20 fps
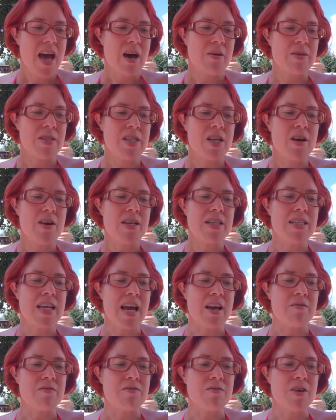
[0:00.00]
I was slowing
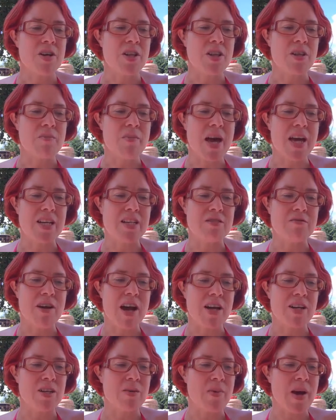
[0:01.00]
down for one of the major
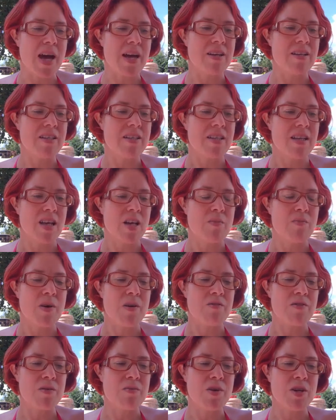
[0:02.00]
roundabouts, and
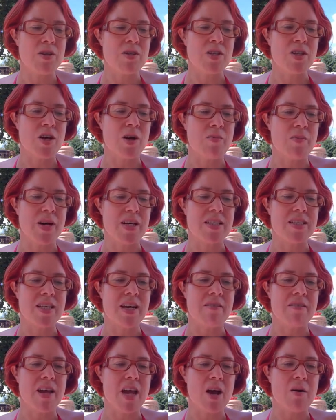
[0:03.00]
above the music on my
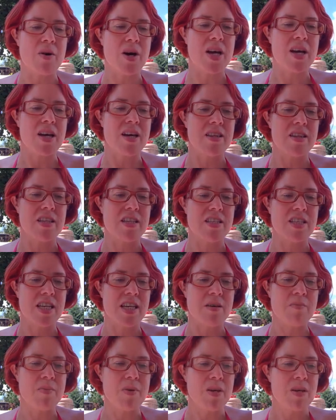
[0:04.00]
stereo I heard the
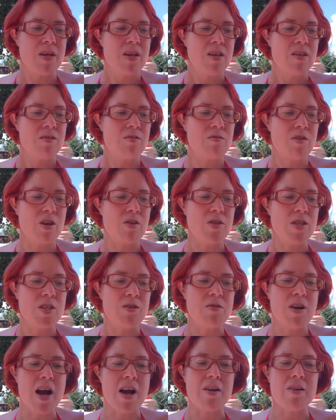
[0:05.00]
deep, throaty
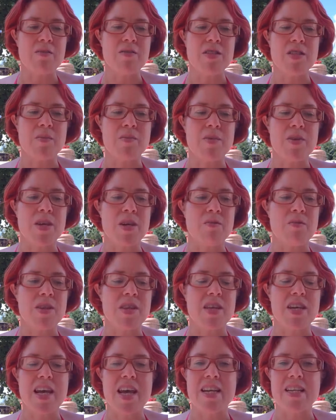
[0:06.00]
growl of something
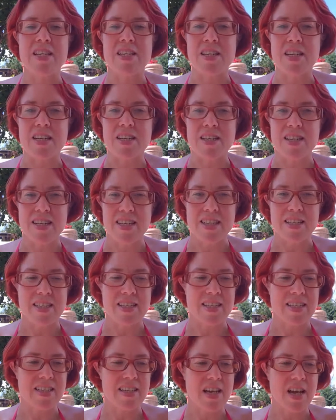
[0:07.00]
with an engine as
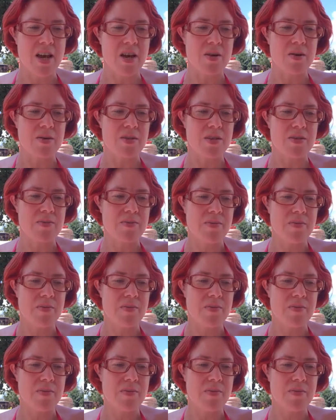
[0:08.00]
it slowed.